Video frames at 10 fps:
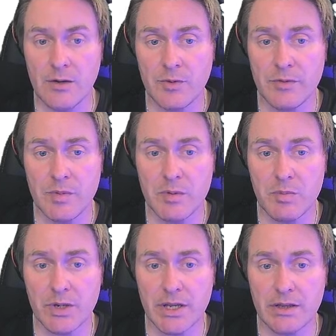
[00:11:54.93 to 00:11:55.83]
We've been
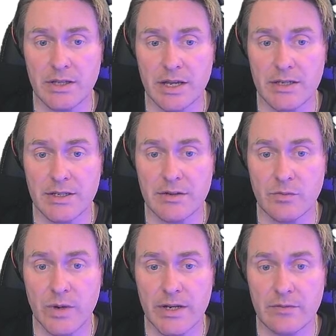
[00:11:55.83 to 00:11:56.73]
putting out the idea
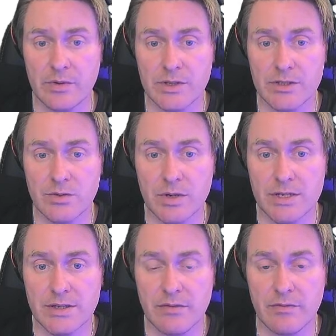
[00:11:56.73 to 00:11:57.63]
of waiting for this
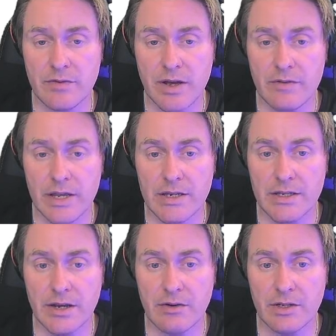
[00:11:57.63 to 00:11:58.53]
2758
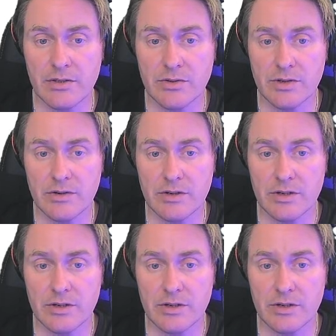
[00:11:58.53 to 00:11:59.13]
character at